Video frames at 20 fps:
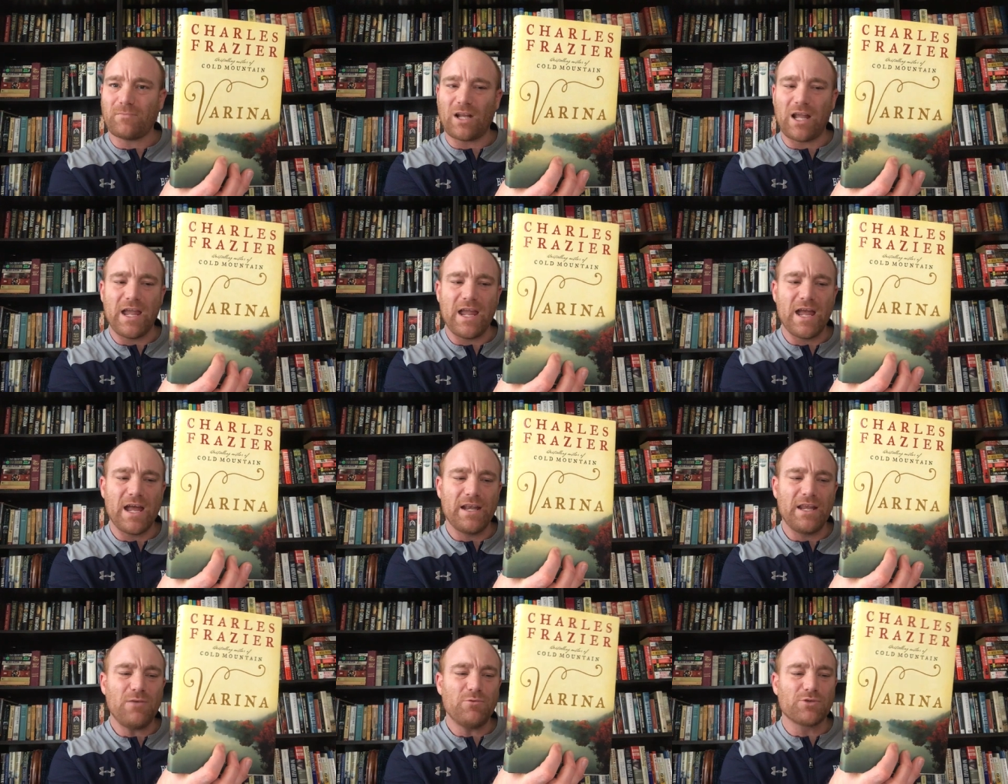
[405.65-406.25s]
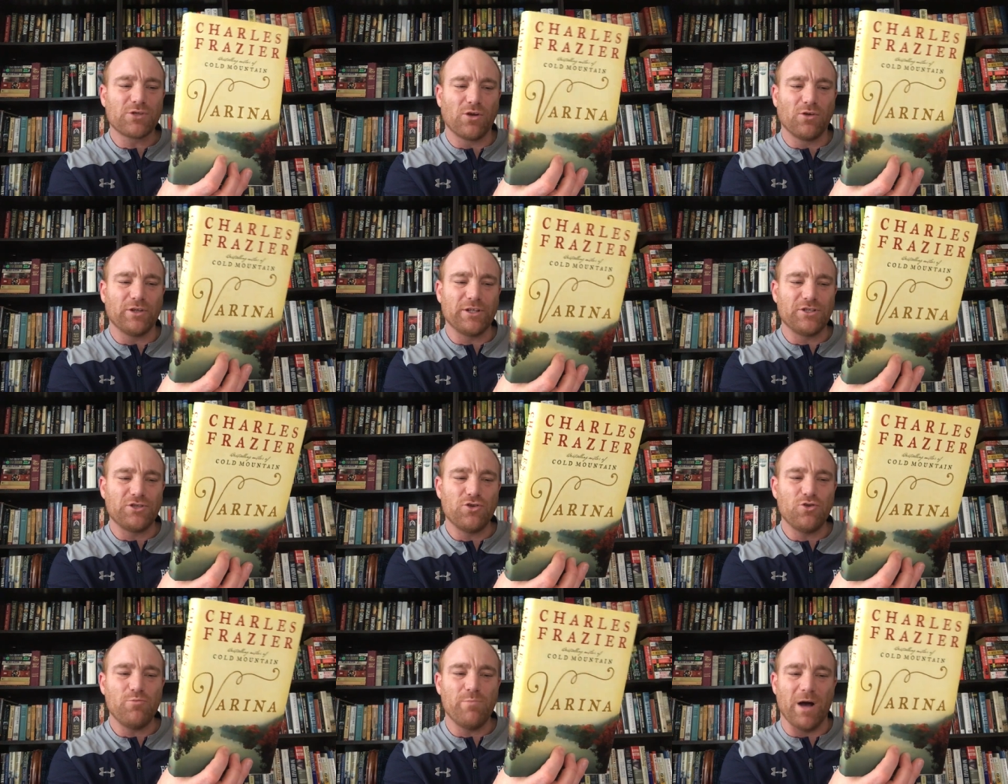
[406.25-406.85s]
and it was only
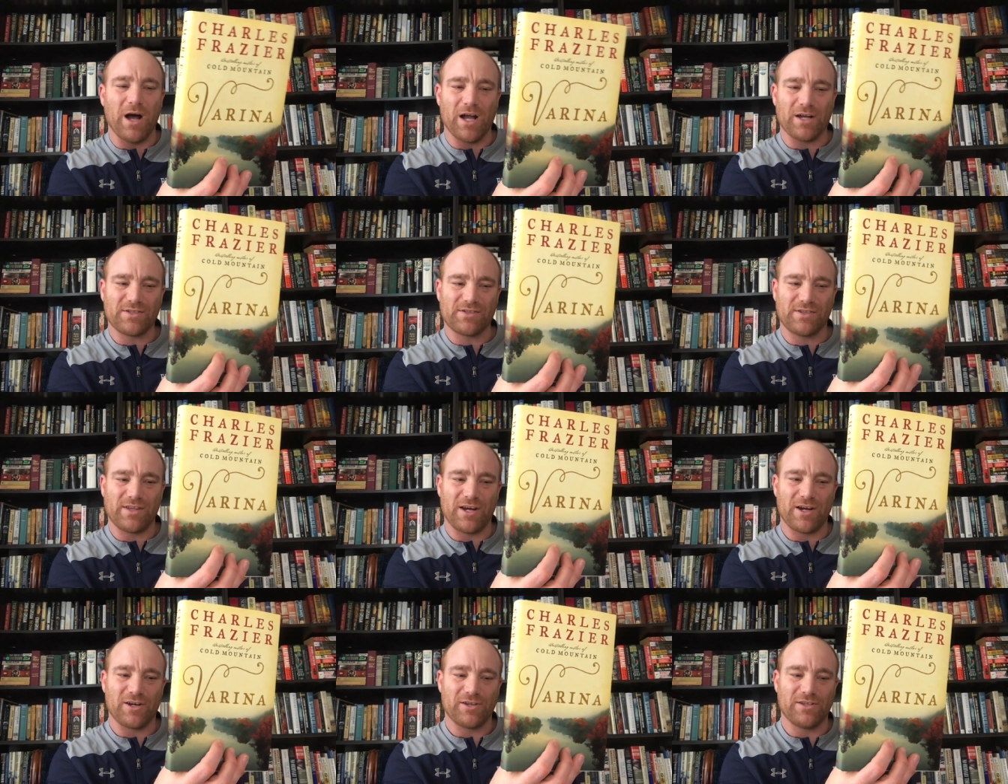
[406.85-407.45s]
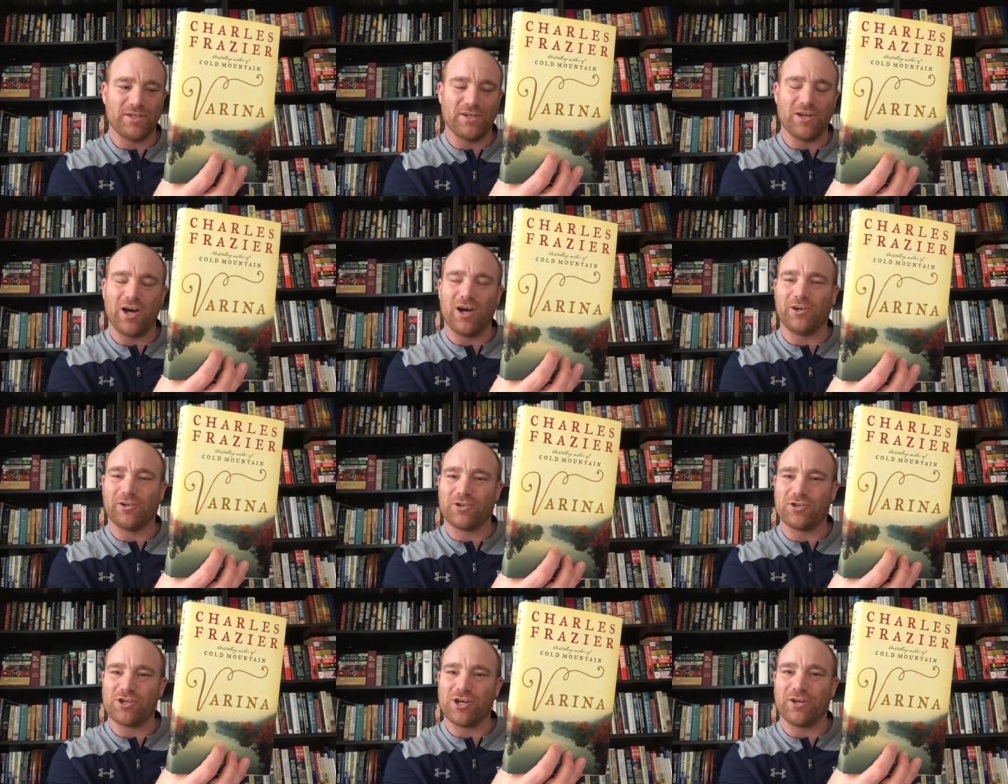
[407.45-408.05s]
two bucks there at the
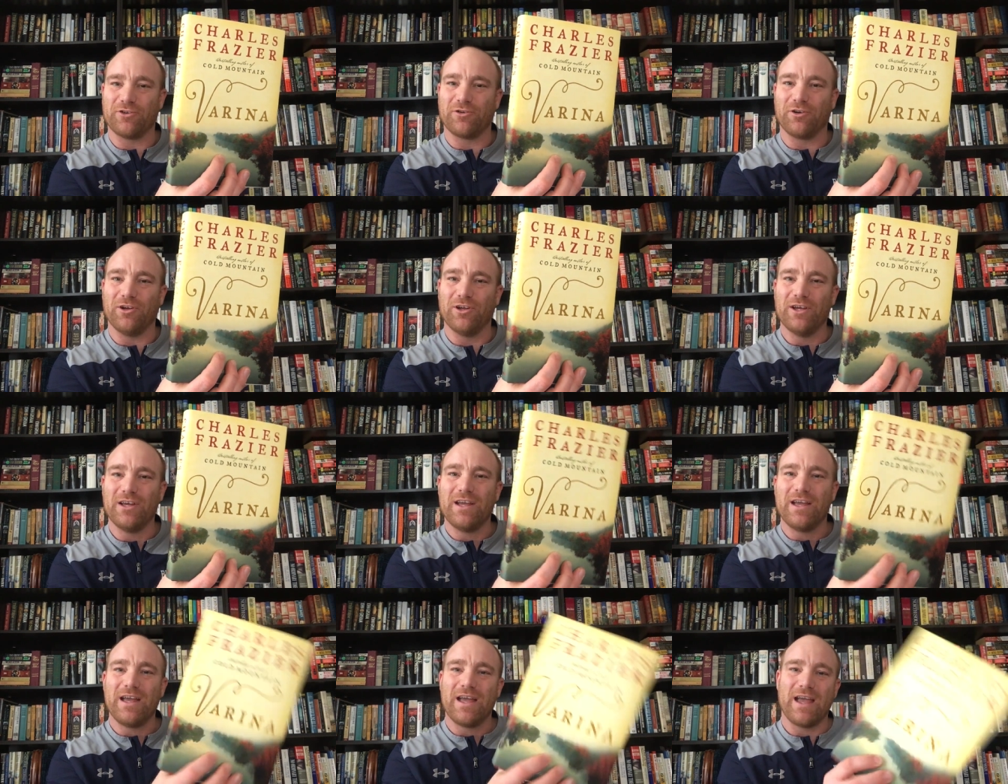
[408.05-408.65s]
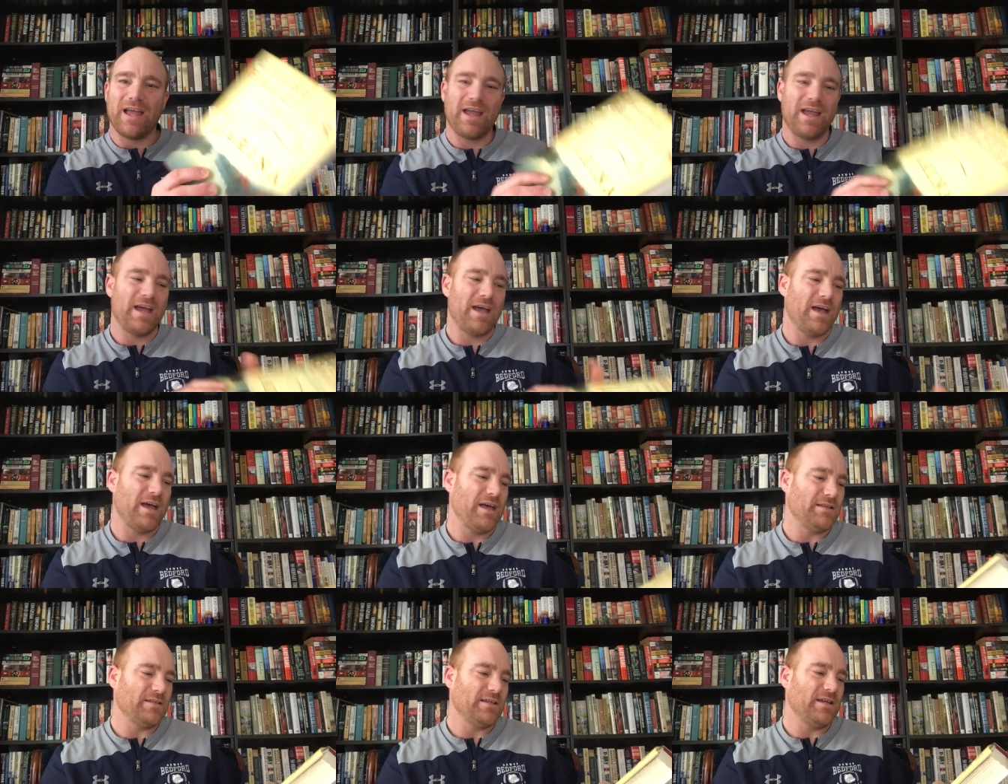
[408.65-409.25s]
Dollar General,
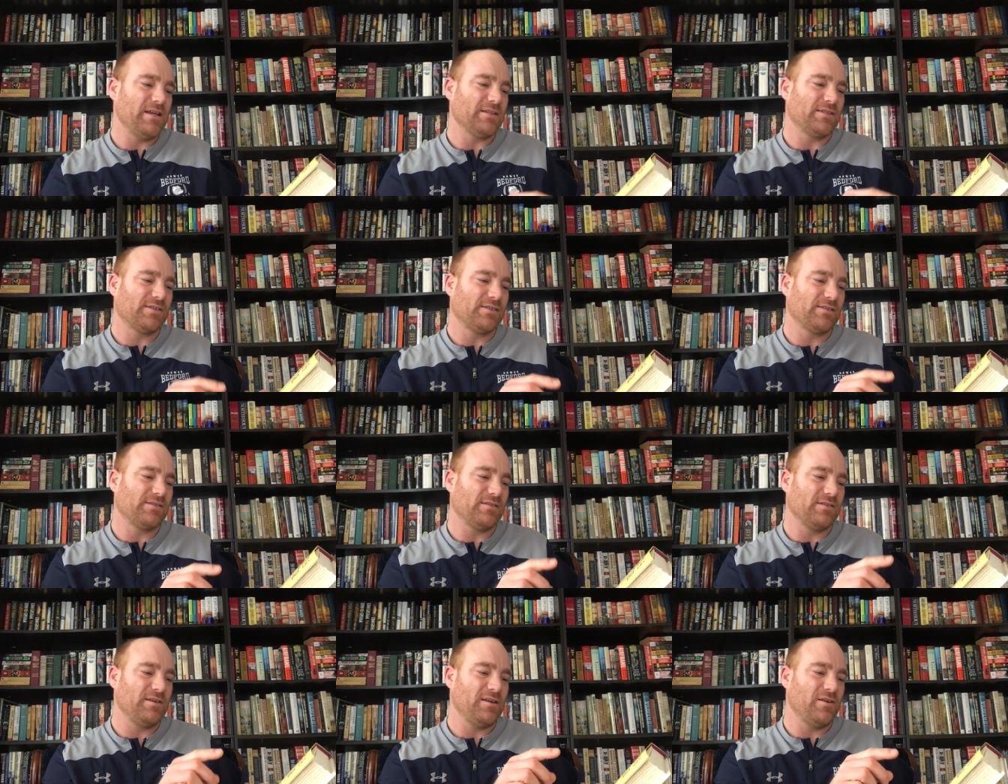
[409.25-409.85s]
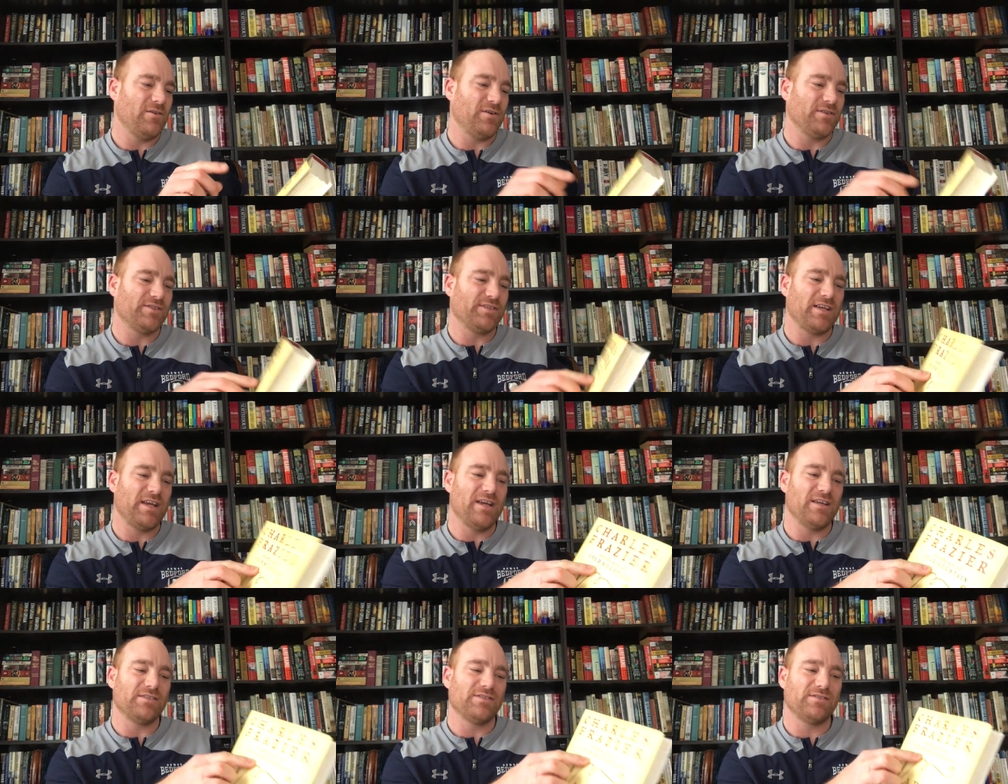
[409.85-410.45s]
and it's you know it
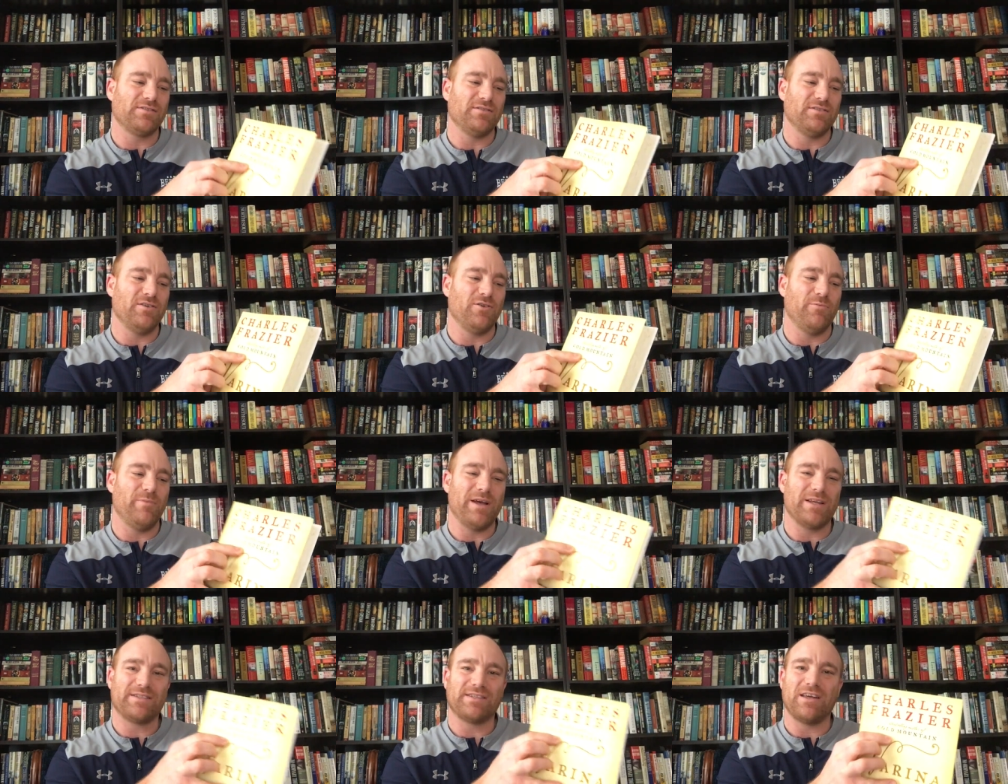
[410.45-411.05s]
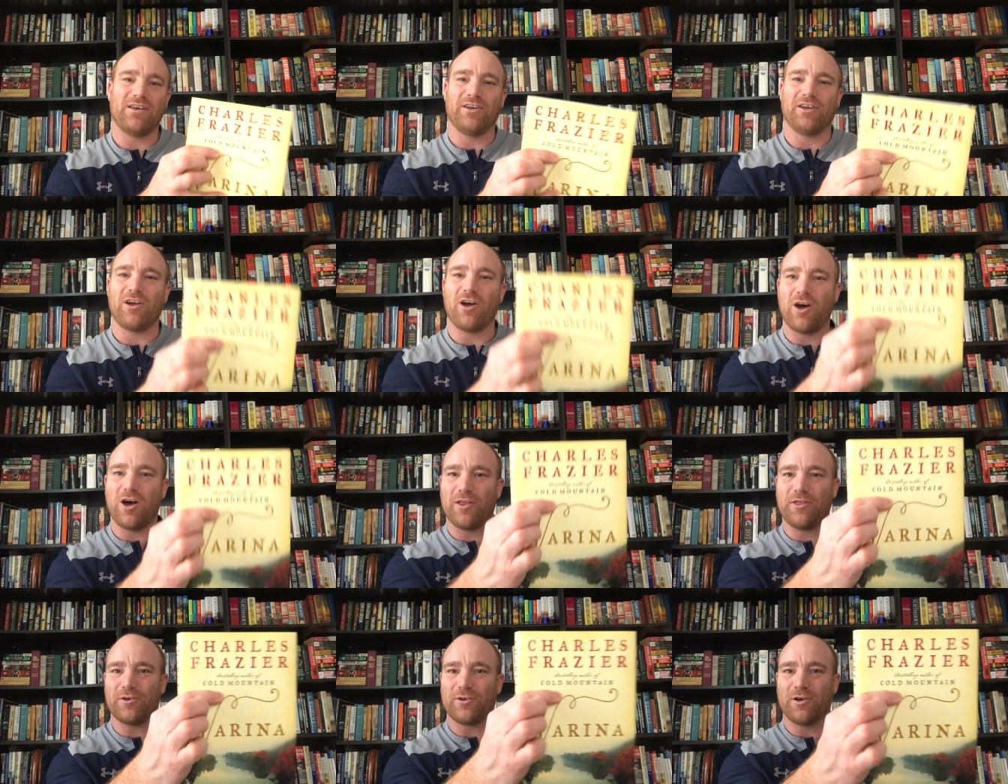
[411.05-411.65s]
says you know best-selling
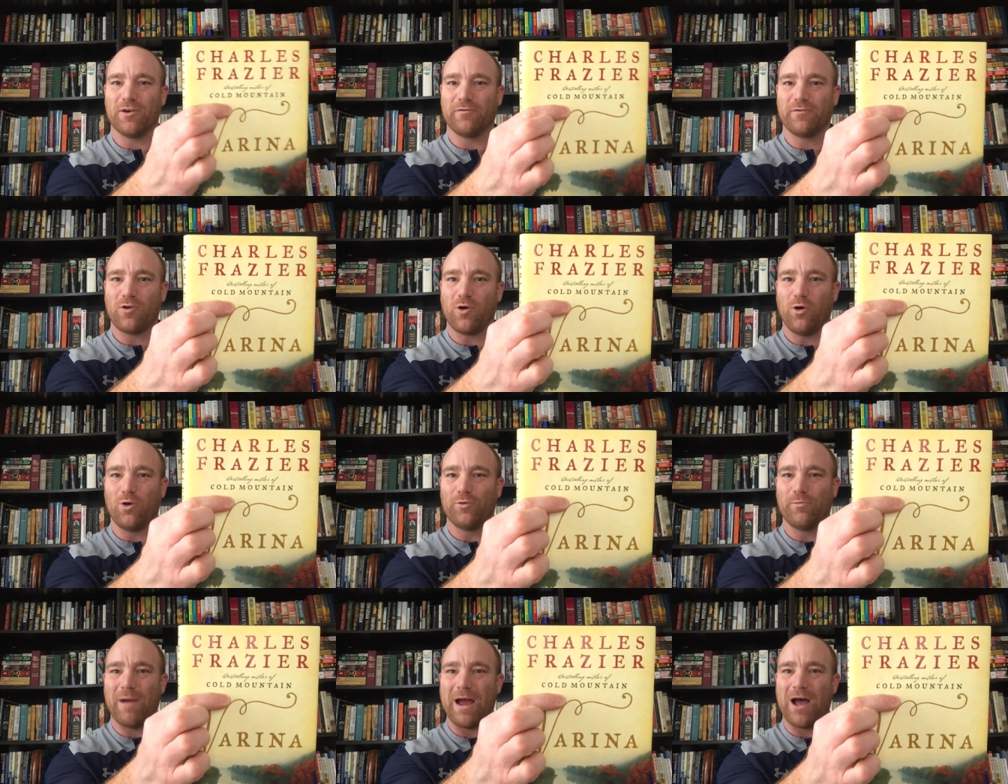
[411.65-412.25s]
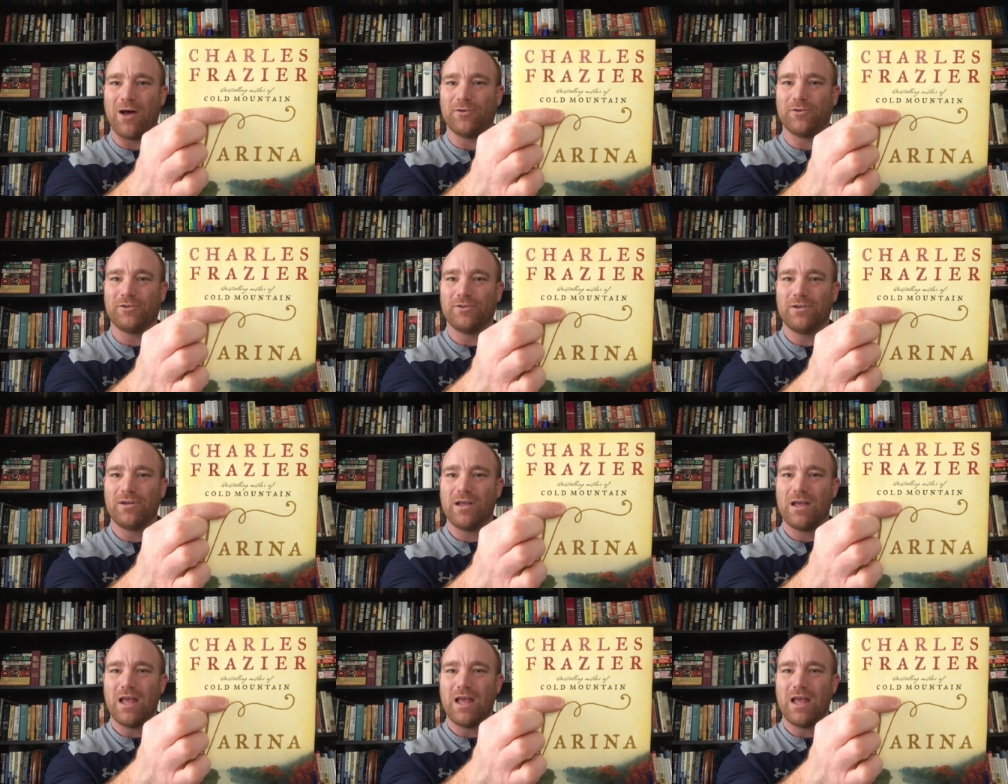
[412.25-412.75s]
author of Cold Mountain.